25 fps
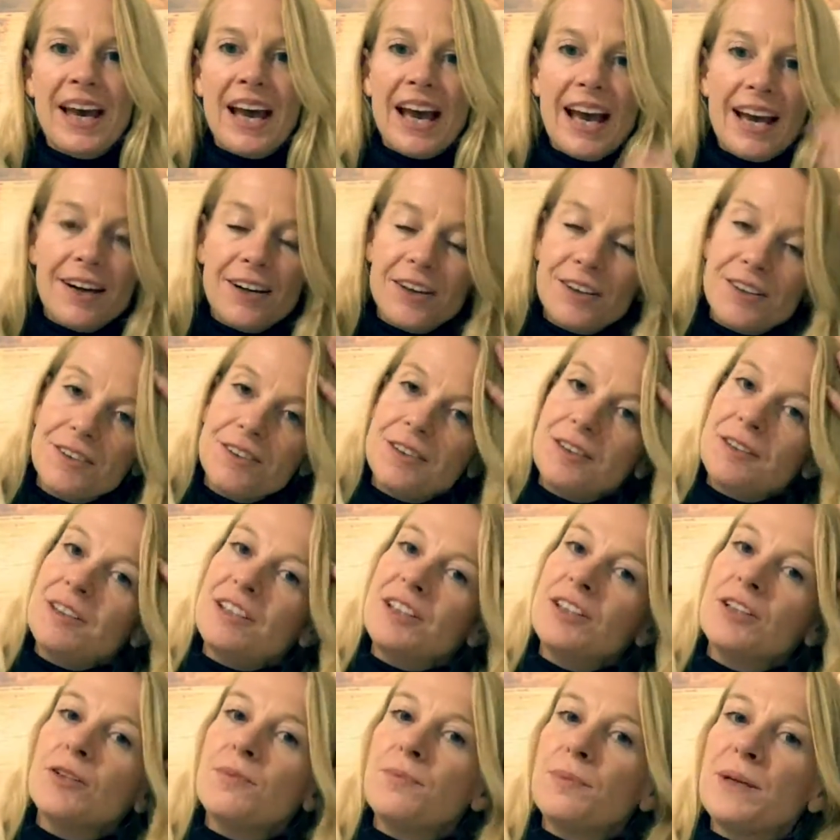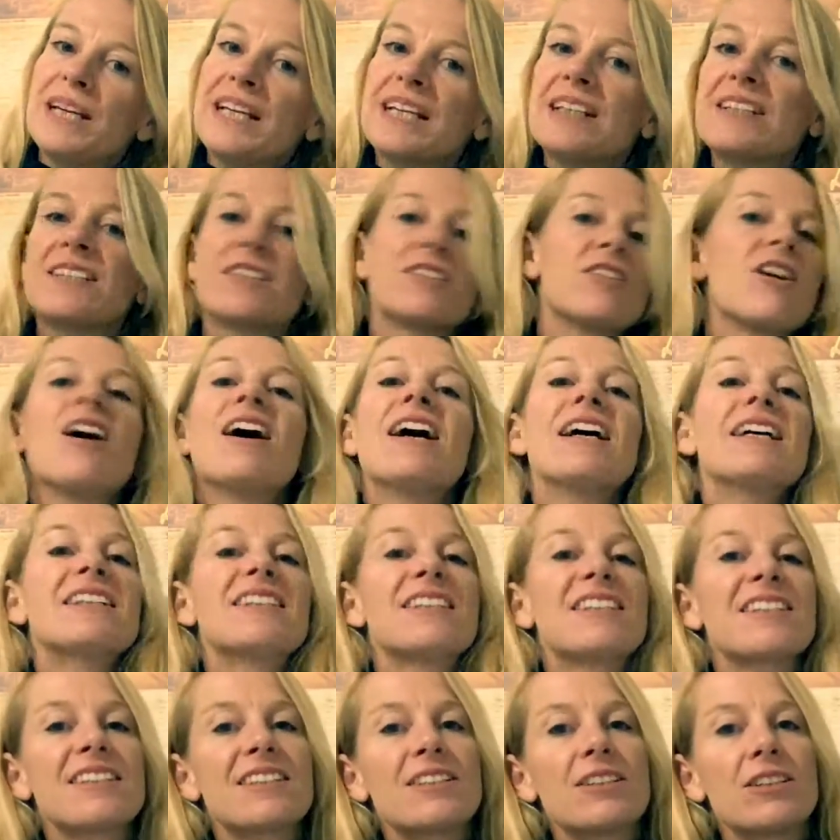And being a
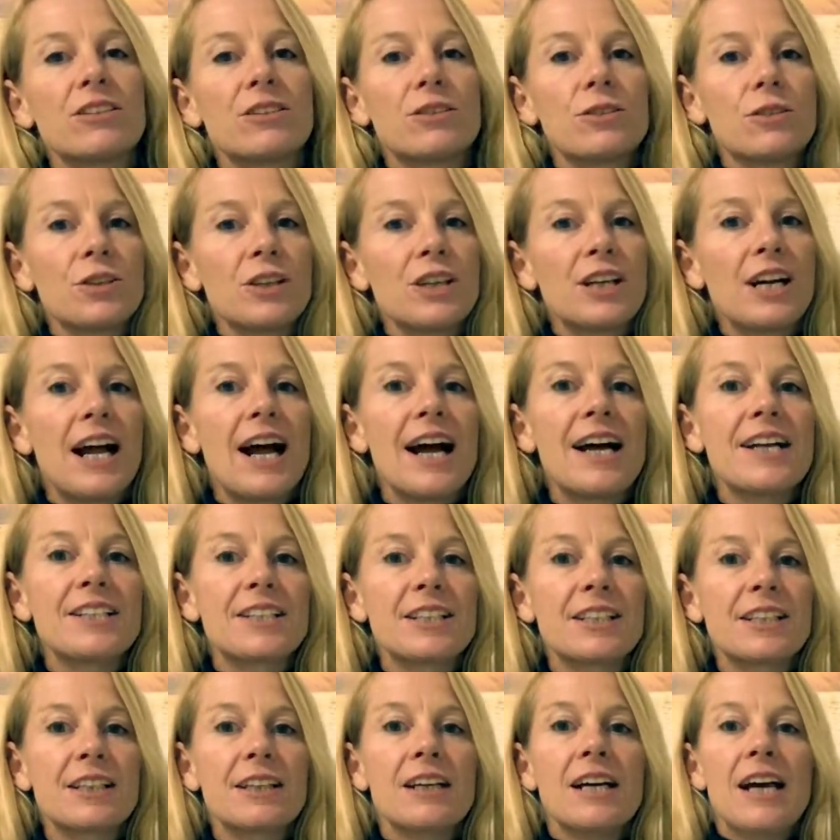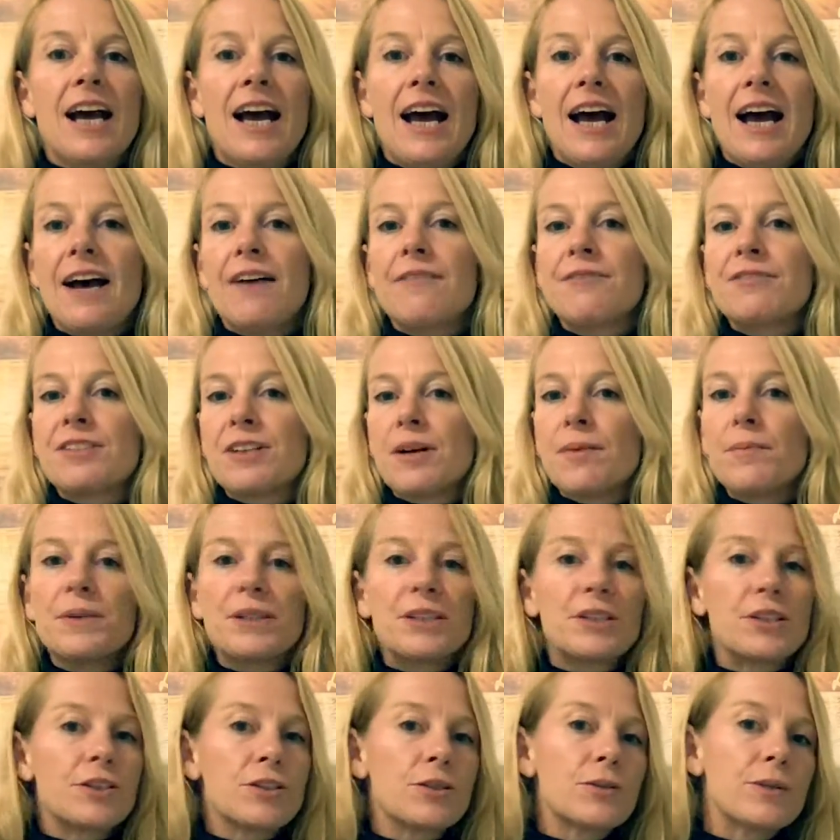scientist, I thought it had to have something
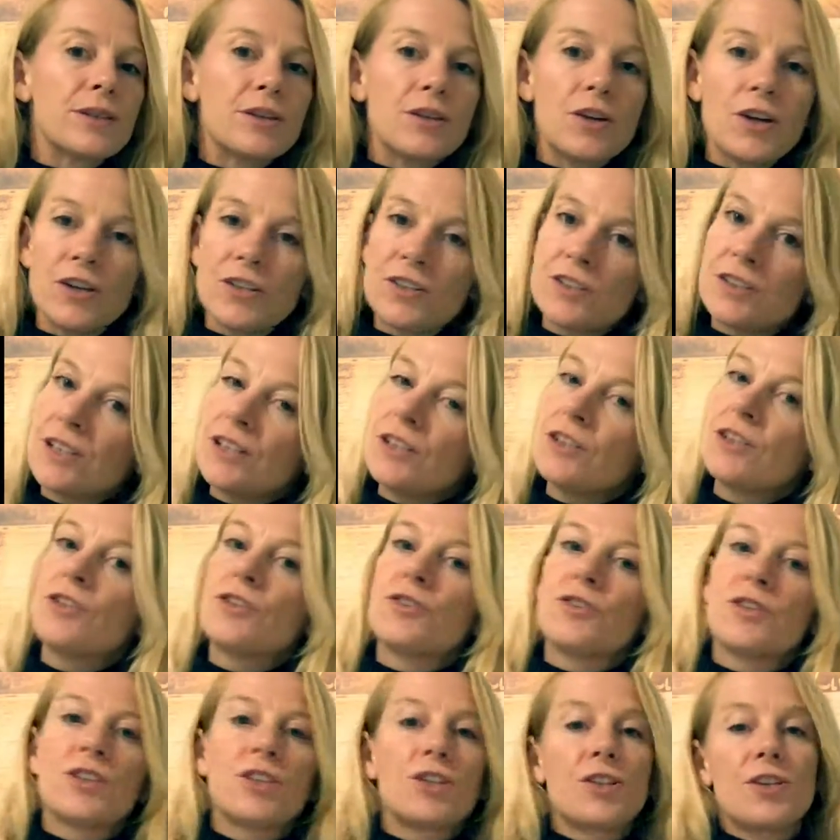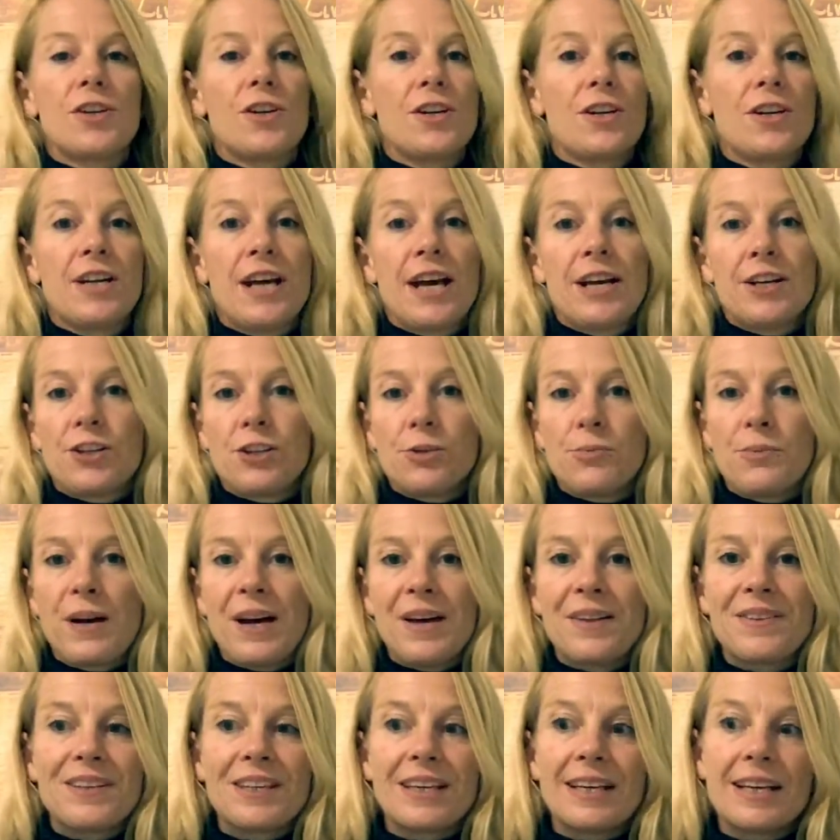to do with nursing, nutrition and
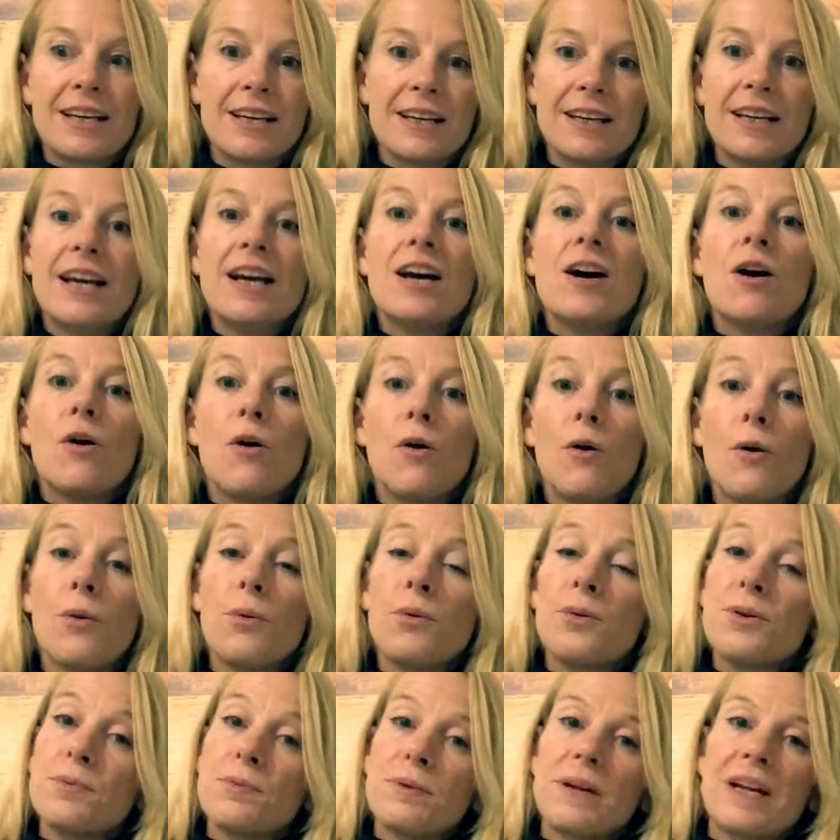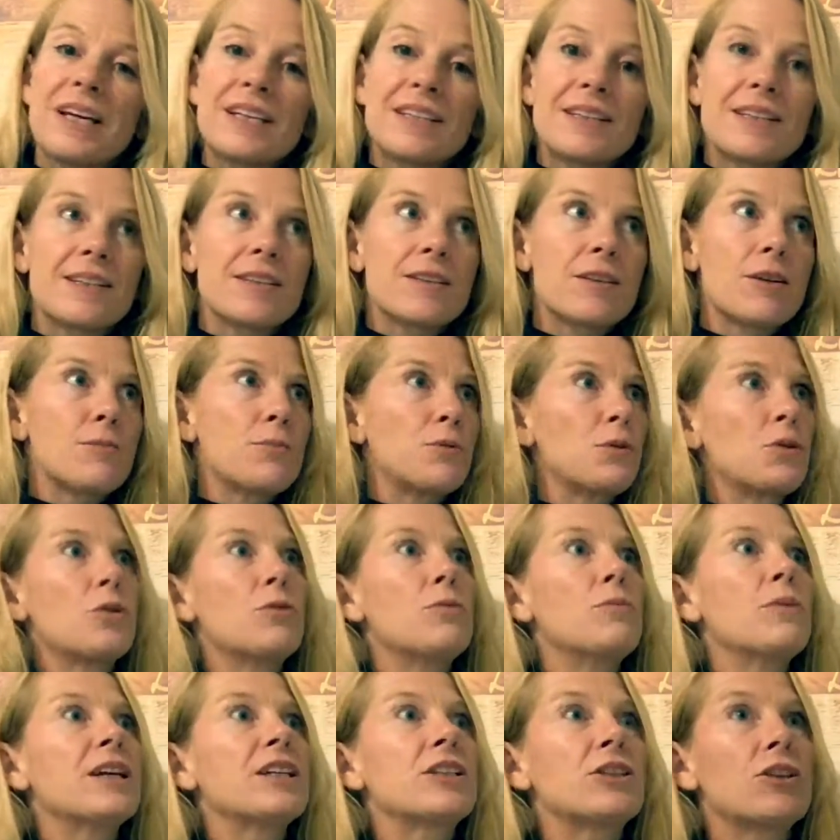naturopathy and all the places I put
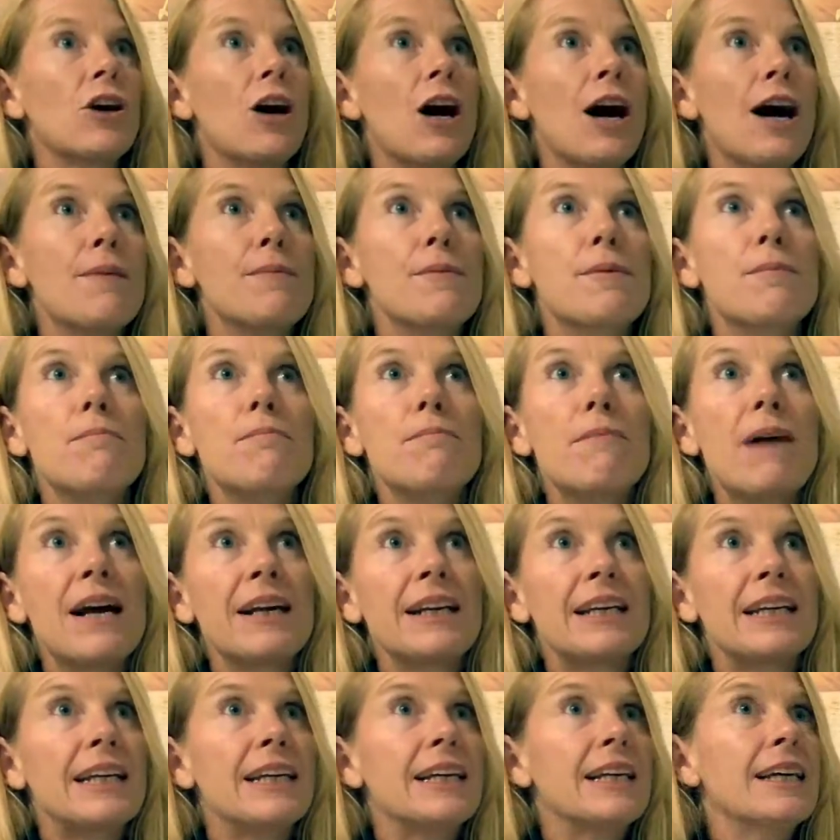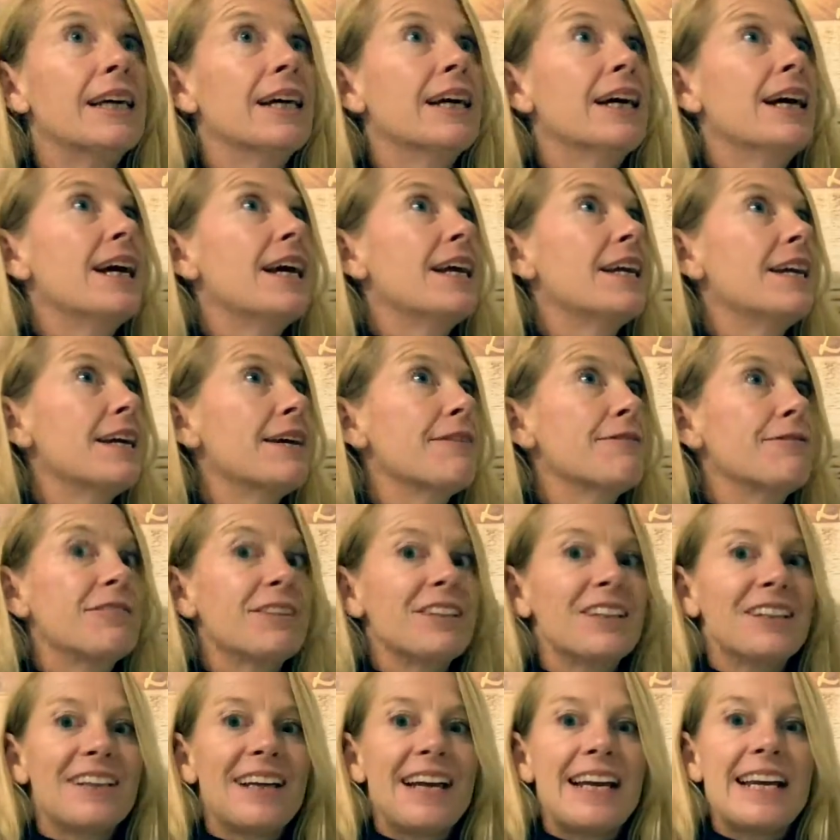all my time and money and
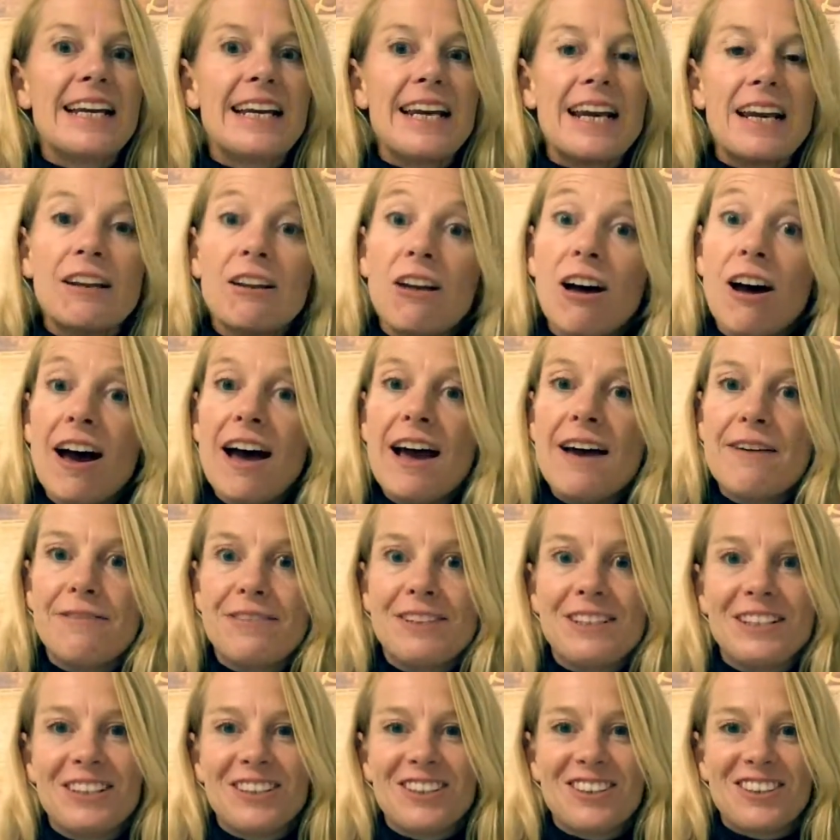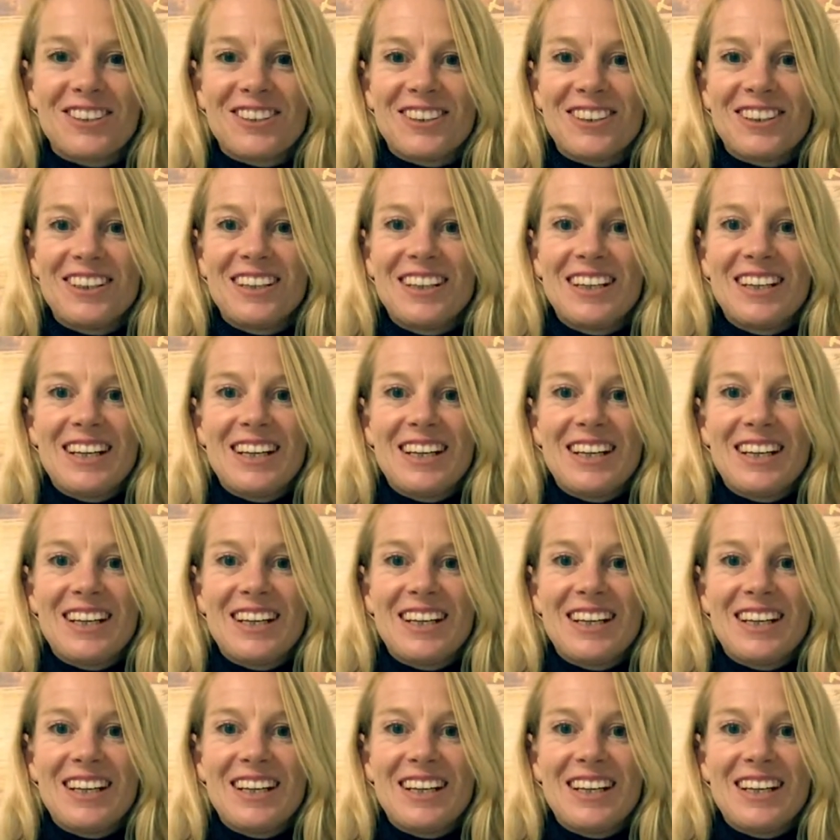effort and life into.